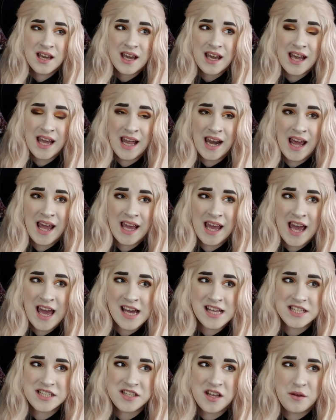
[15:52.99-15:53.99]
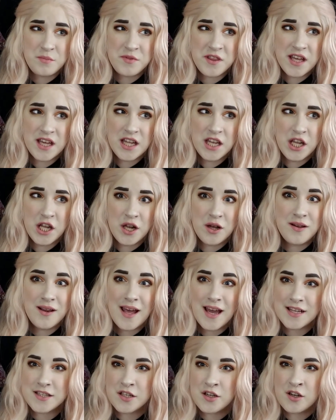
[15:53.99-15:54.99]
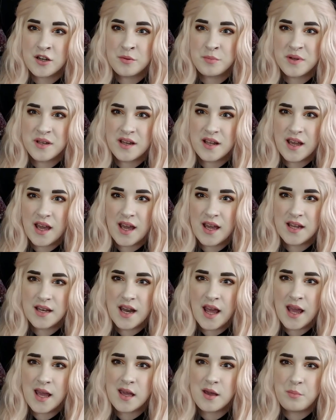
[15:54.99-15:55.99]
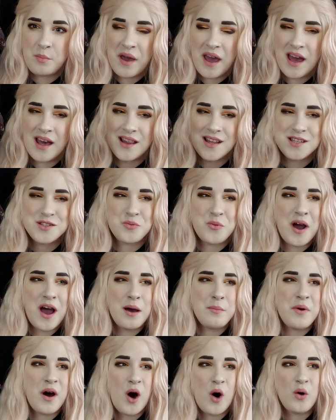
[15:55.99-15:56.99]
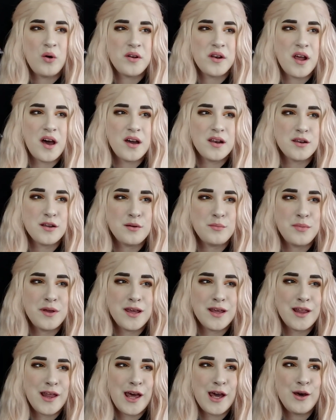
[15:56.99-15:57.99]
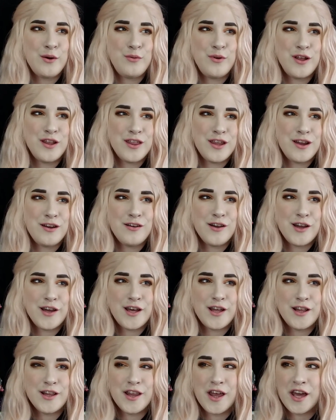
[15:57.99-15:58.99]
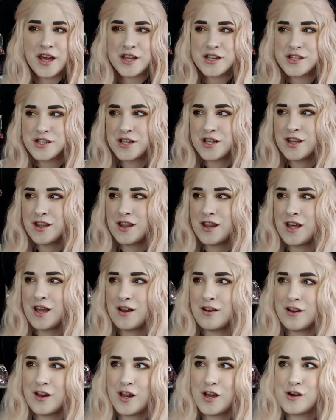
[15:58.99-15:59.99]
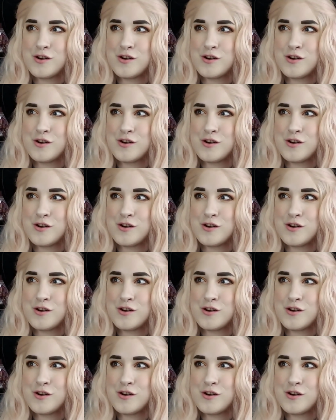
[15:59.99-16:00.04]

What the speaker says: and I got something, you know, like the Urban Decay Naked palettes, why am I holding on to them being like, well, they're a collection, they're an